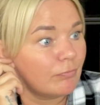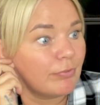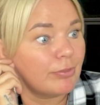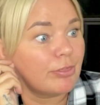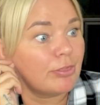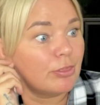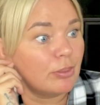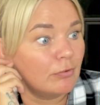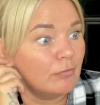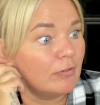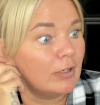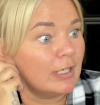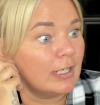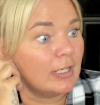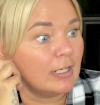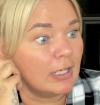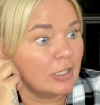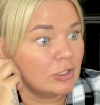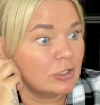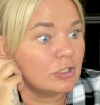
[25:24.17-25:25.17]

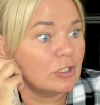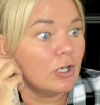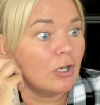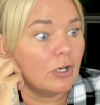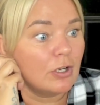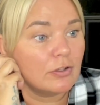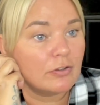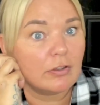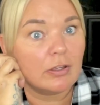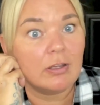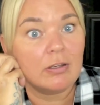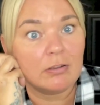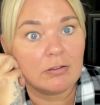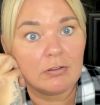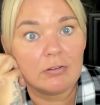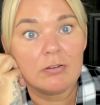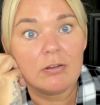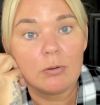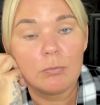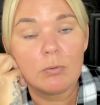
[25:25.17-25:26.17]
thoroughly enjoyed and